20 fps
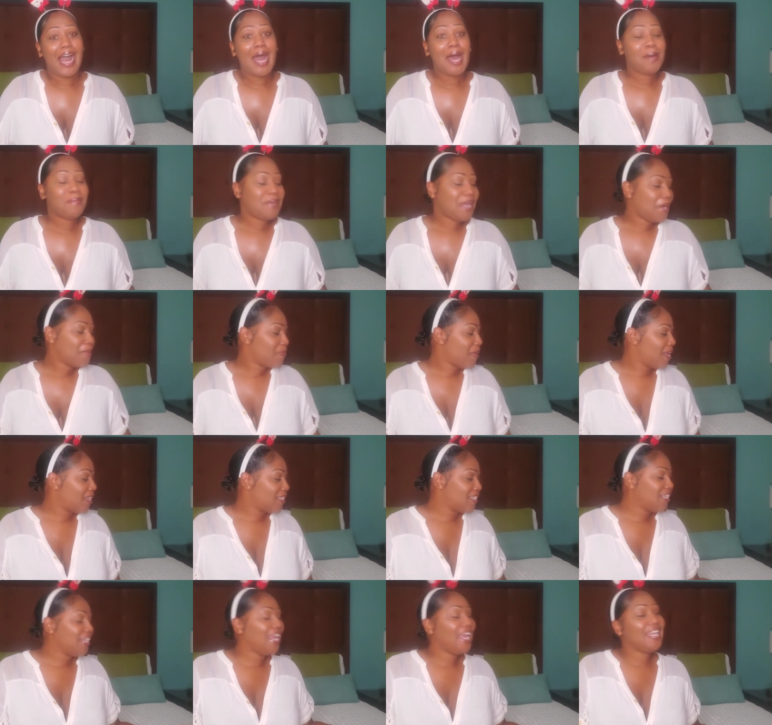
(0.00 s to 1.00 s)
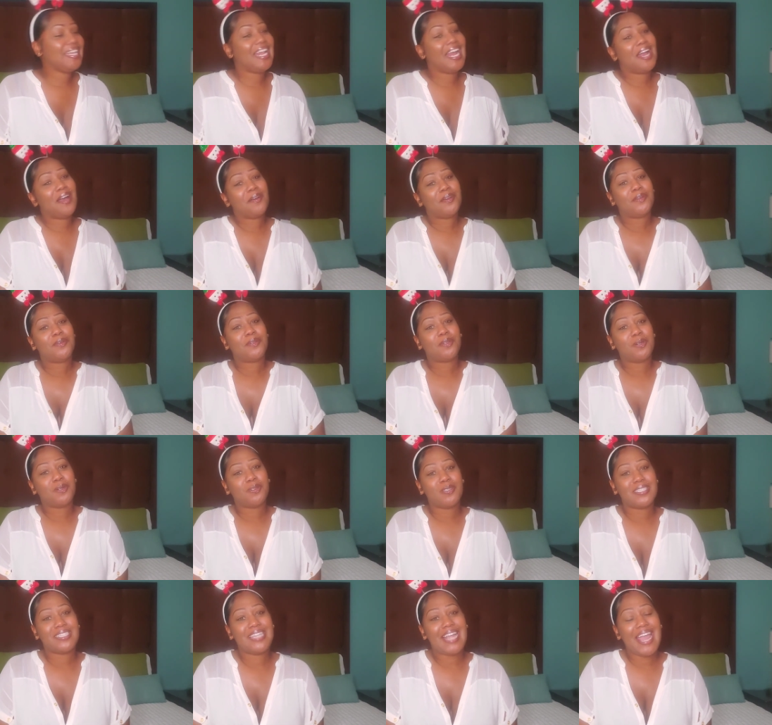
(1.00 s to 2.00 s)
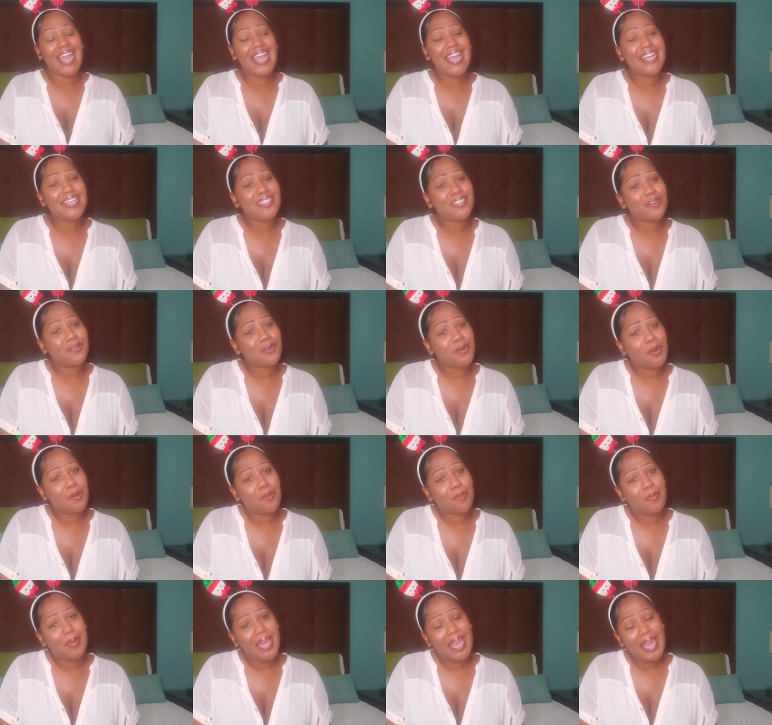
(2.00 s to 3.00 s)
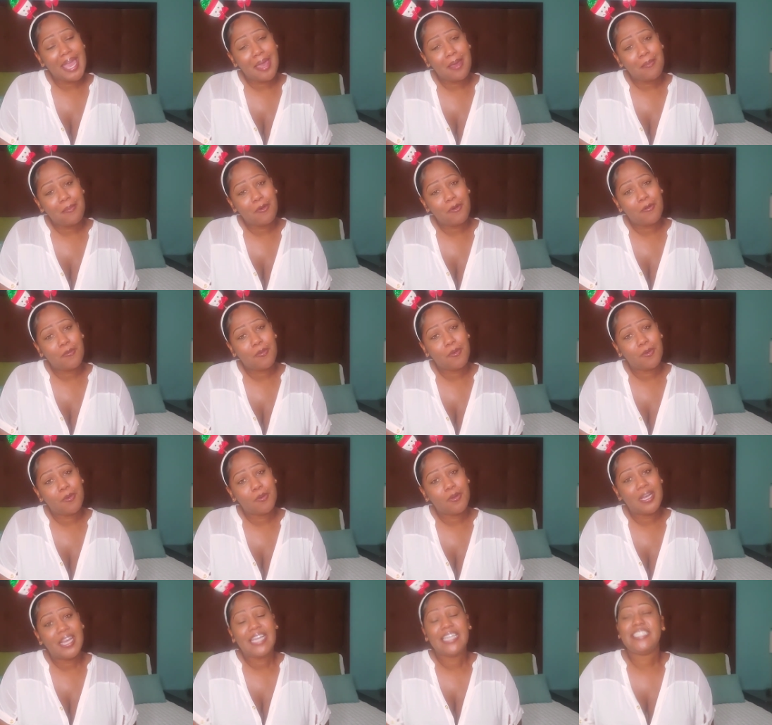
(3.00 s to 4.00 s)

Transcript: I'm not about to lay down on no stains, on no bed, boo boo.